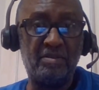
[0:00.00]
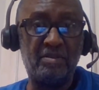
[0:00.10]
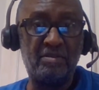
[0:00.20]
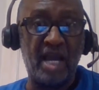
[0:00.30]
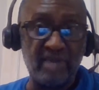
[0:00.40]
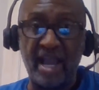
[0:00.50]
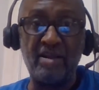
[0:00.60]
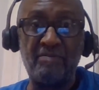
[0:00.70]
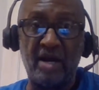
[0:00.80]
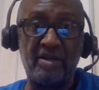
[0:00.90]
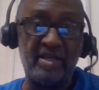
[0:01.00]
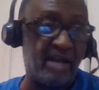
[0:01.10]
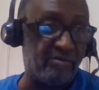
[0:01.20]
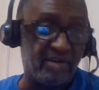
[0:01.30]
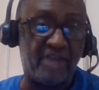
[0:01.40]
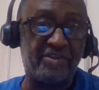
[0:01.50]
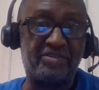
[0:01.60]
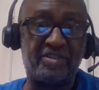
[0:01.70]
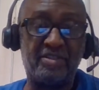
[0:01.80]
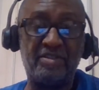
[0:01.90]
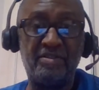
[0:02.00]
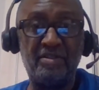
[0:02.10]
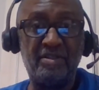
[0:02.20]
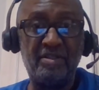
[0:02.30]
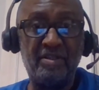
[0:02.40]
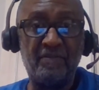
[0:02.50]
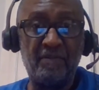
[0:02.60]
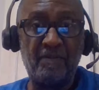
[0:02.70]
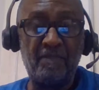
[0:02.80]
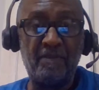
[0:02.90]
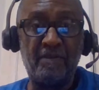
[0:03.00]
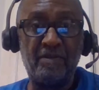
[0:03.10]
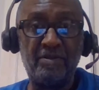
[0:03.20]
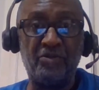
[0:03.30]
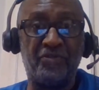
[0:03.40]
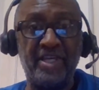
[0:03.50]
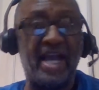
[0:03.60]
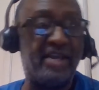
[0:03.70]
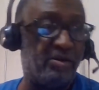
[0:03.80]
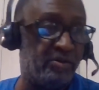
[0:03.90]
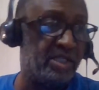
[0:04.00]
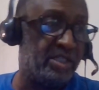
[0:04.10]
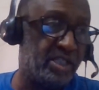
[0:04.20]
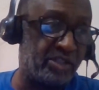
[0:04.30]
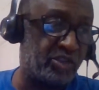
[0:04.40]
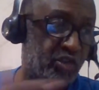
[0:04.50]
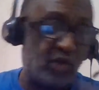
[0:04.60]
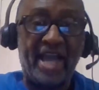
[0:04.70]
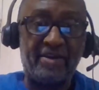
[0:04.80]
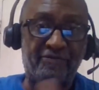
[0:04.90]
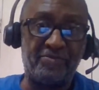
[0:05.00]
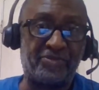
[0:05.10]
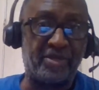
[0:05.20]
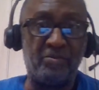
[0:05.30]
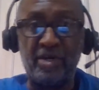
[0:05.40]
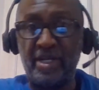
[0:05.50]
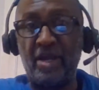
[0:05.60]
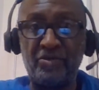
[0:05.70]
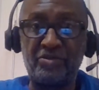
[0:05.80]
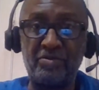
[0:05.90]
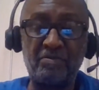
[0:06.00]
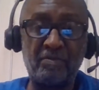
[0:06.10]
So I write about it and I reference it. Don't think I don't abstract from someone else.